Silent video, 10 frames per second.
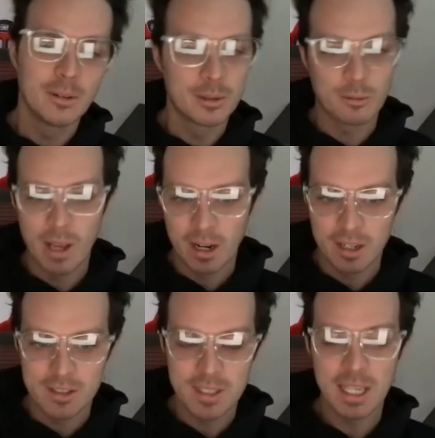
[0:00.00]
It was right on a
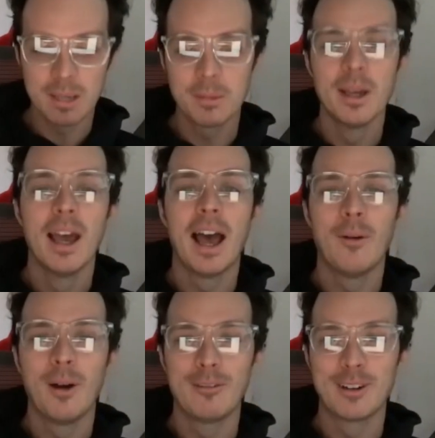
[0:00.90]
seam.
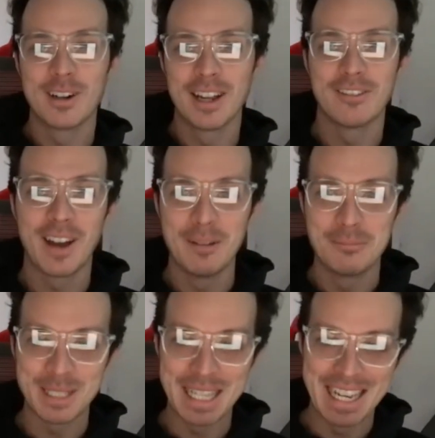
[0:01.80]
However, if I'd
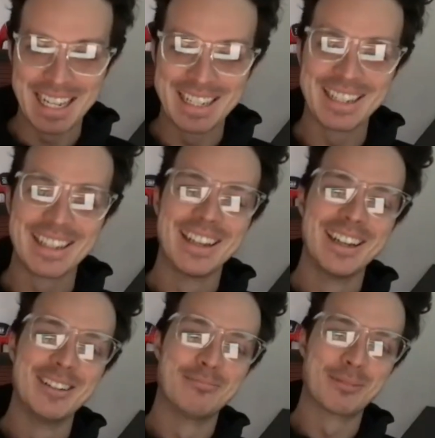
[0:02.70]
planned
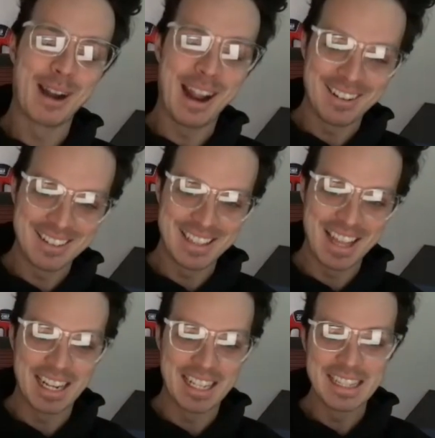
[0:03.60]
prior to
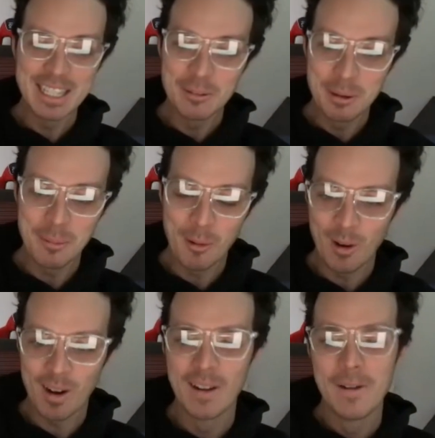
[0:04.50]
that a little bit
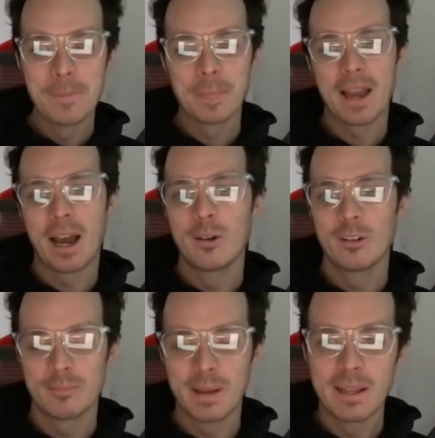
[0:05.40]
more, I would
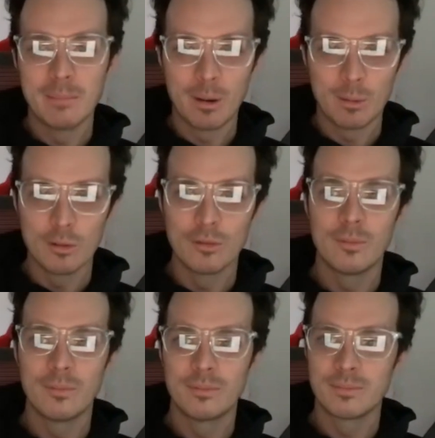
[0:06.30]
have made my roof
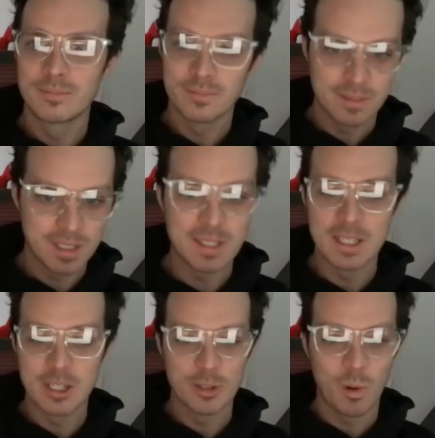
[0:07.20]
6
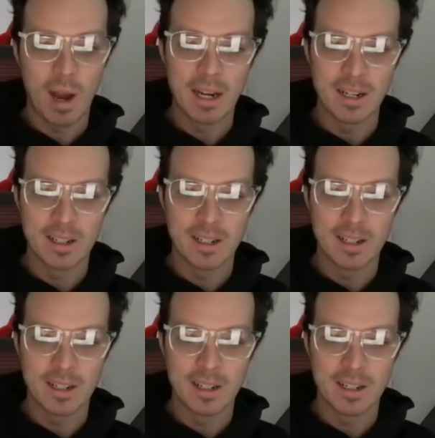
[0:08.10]
inches wider.